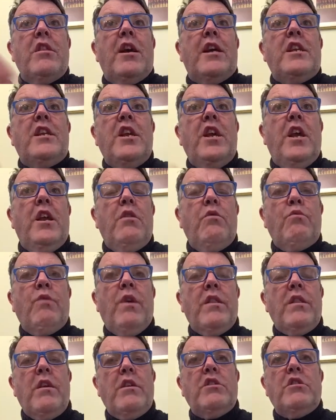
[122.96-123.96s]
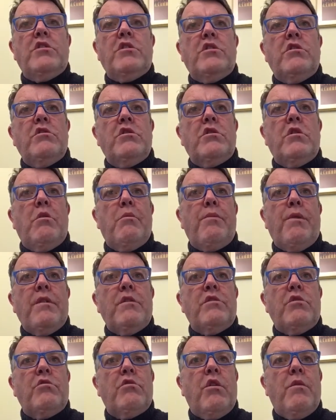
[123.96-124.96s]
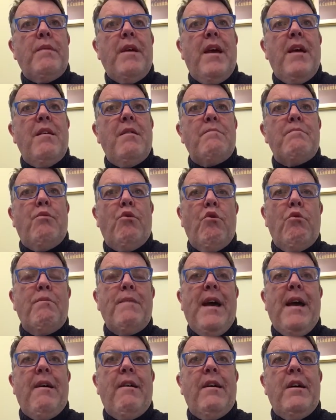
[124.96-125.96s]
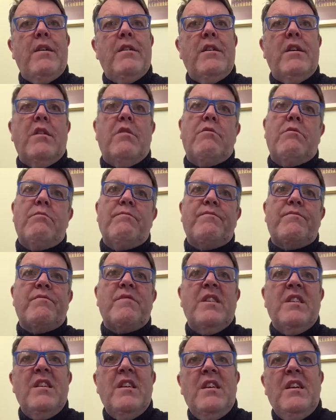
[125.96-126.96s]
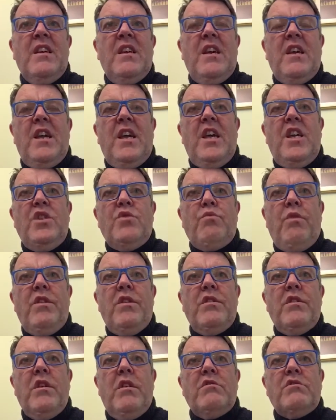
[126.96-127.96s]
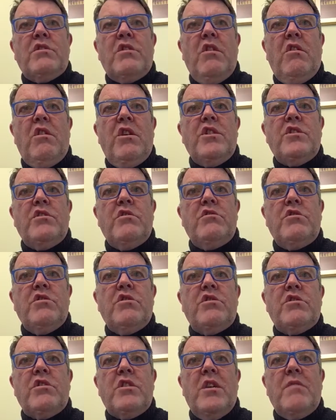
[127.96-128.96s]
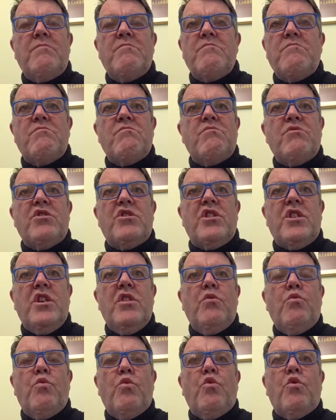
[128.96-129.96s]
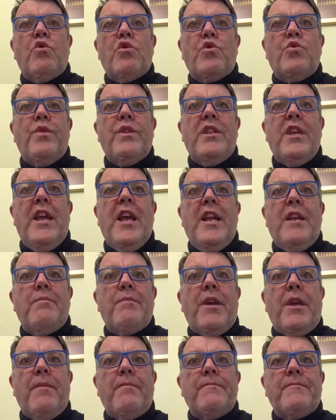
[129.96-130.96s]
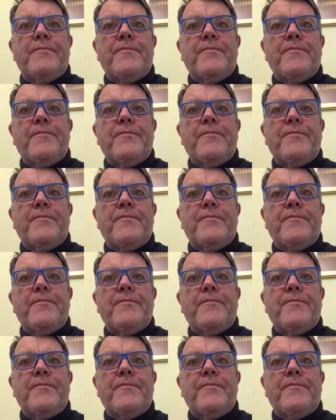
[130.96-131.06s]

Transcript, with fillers: they did when they just used to talk about Paul Bauer. Oh, he's one of those guys who just um, still walks with the enemy.